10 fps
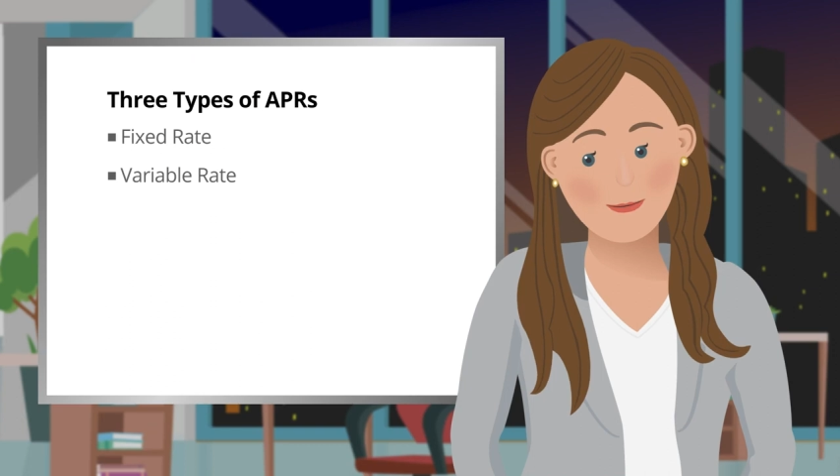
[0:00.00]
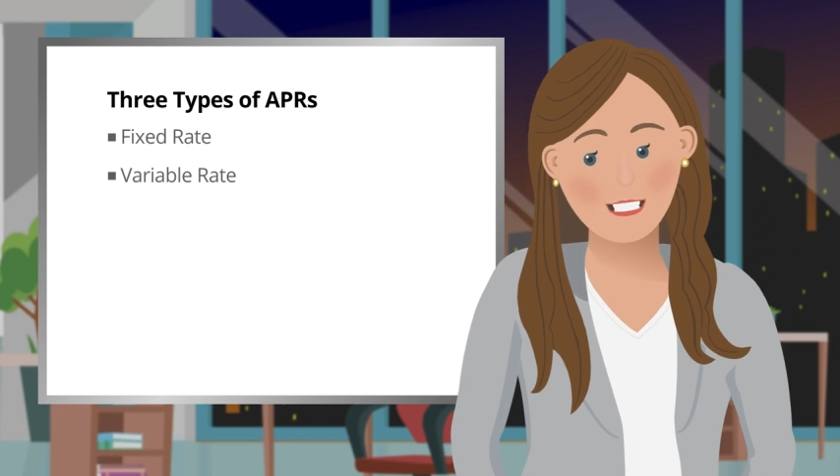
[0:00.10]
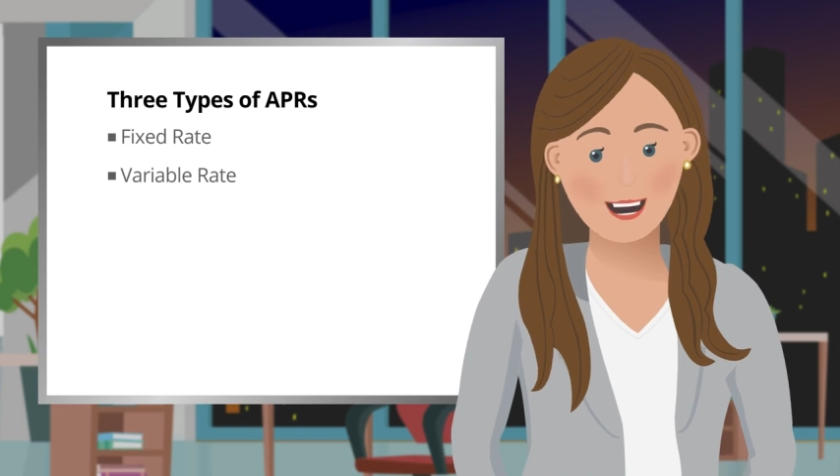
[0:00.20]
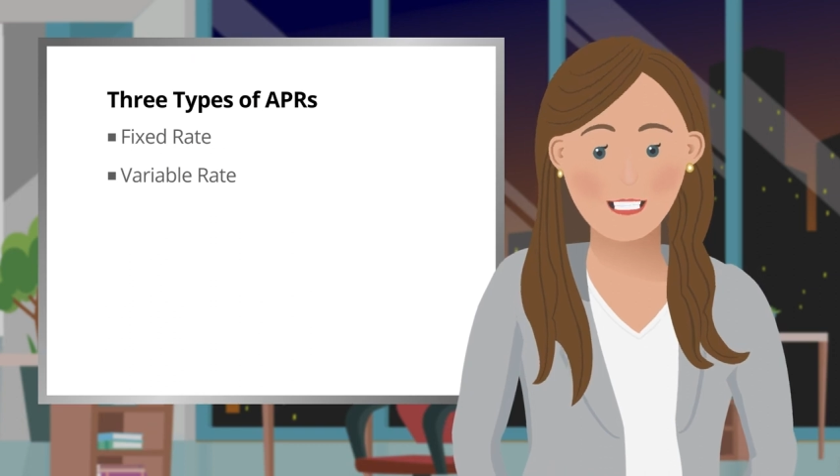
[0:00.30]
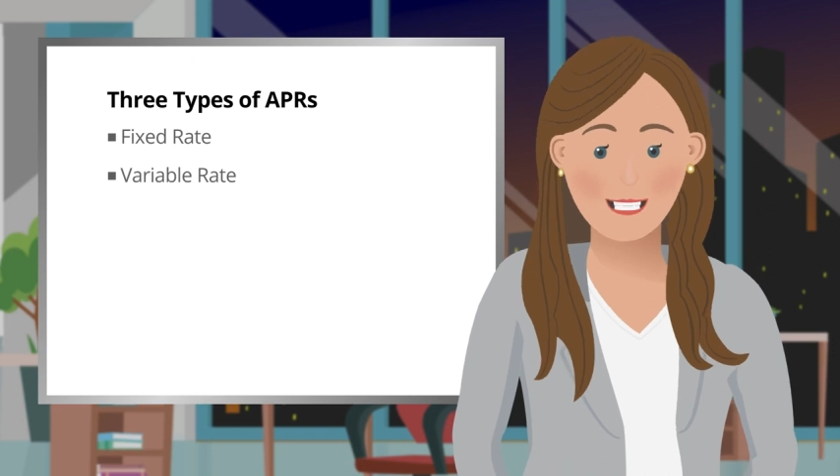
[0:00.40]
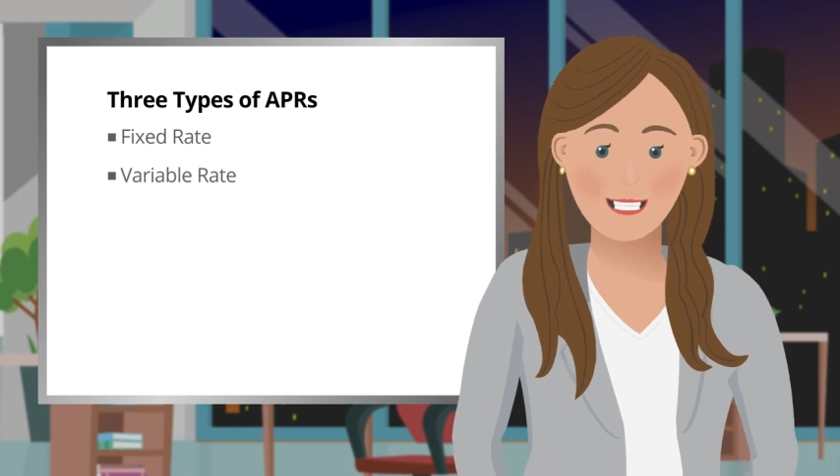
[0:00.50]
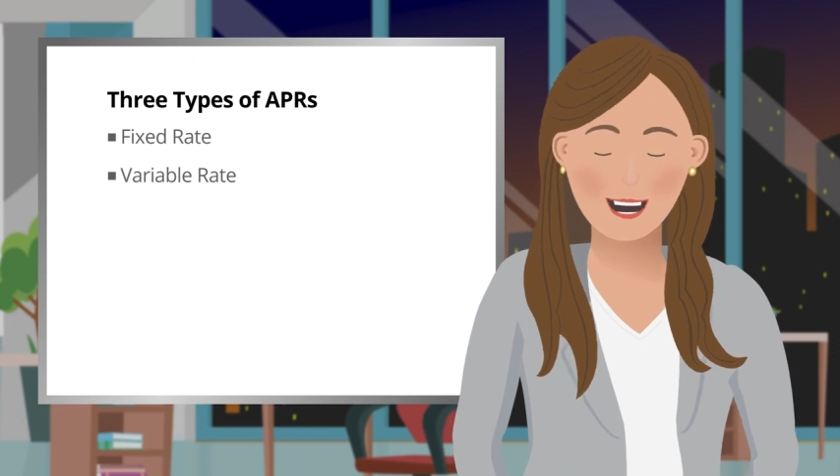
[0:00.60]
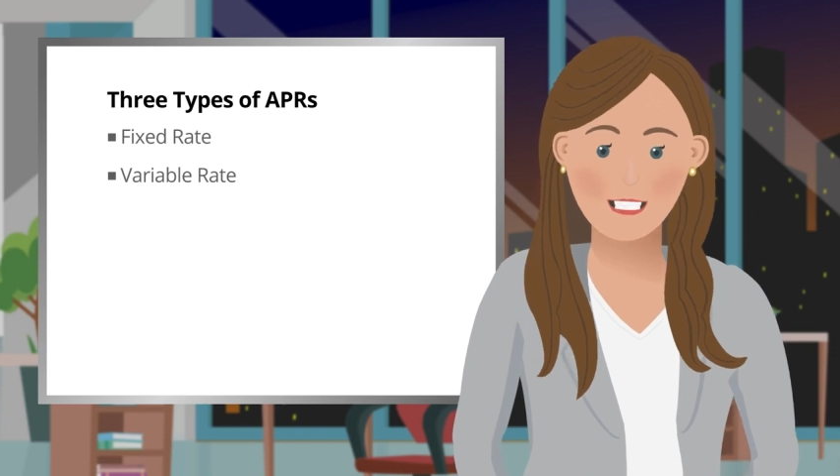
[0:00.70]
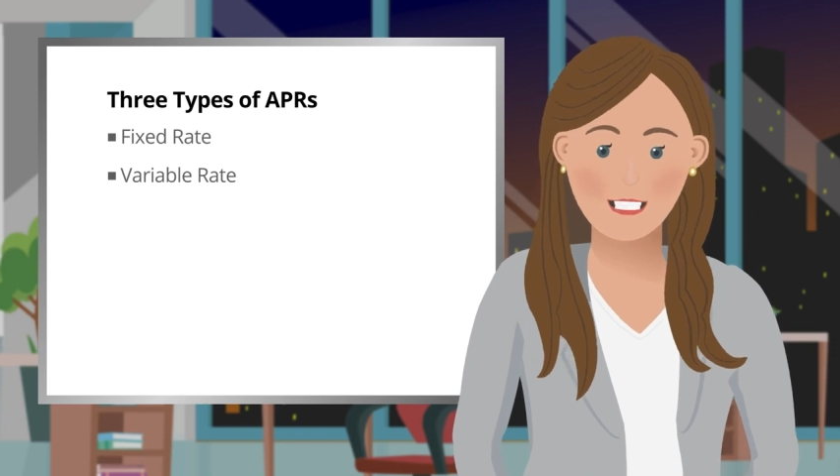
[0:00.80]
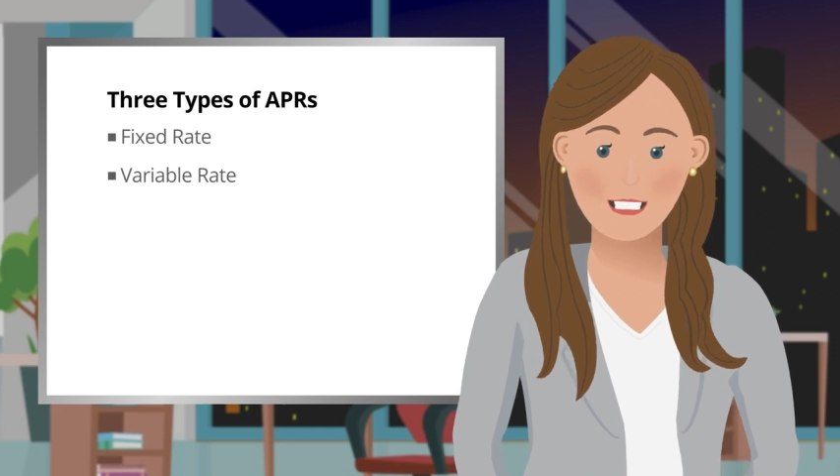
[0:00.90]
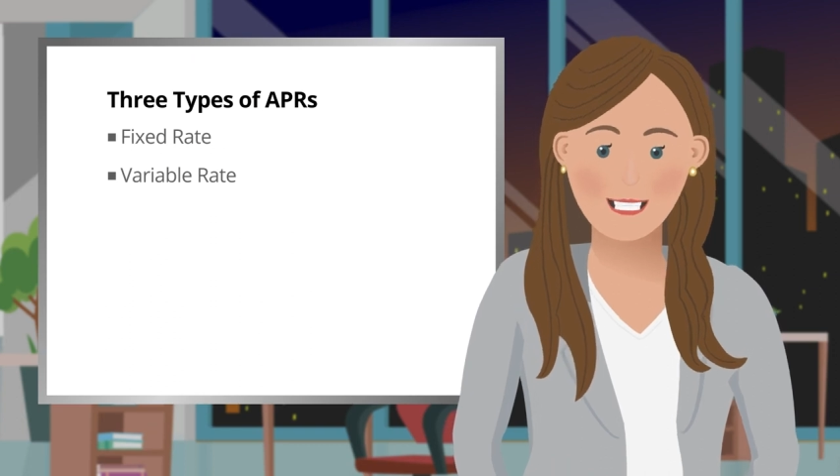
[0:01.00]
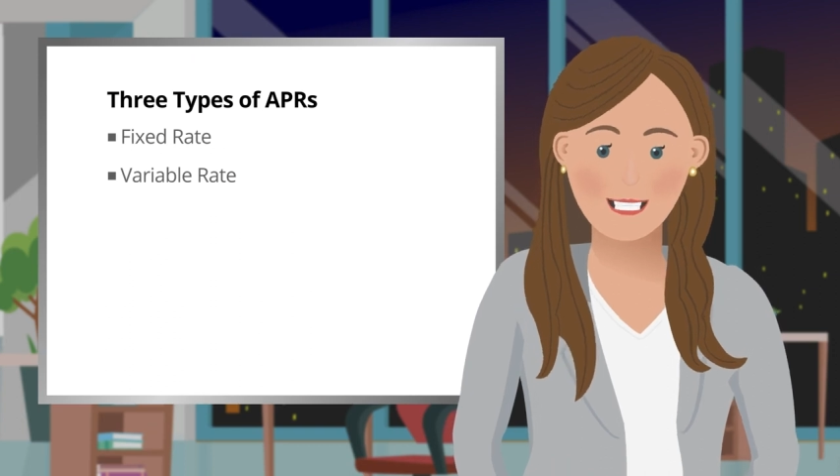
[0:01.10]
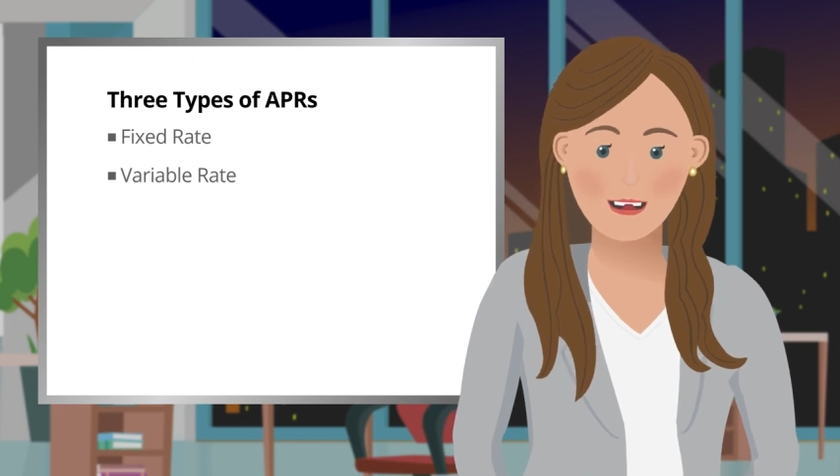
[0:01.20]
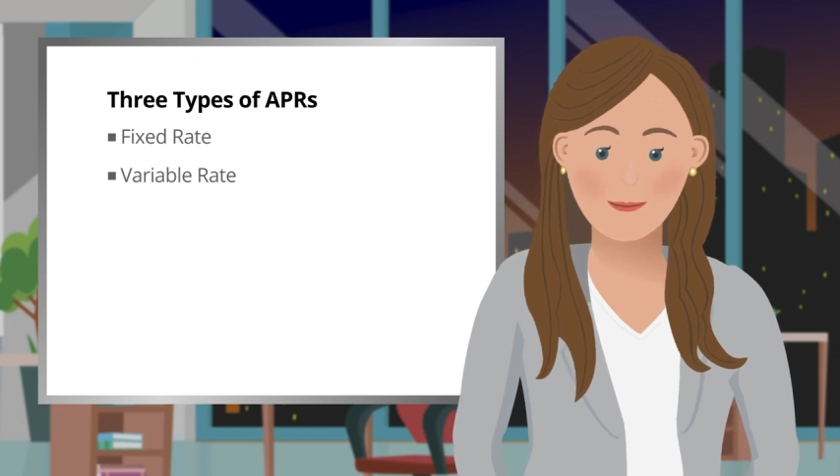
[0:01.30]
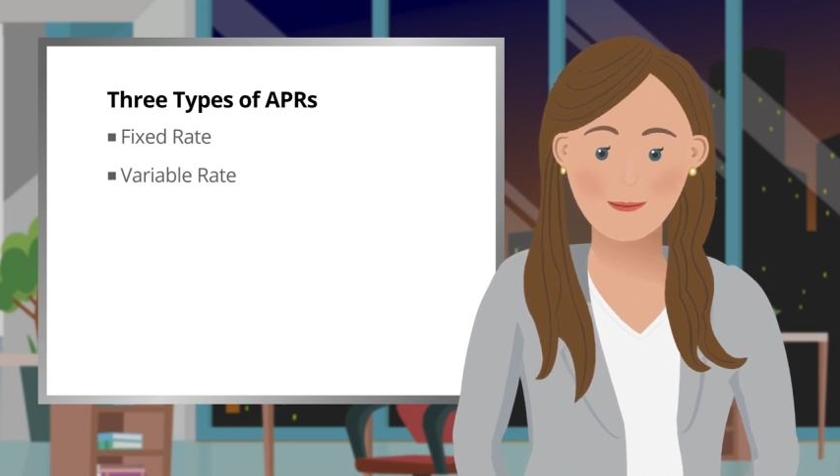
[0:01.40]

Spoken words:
would likely rise accordingly.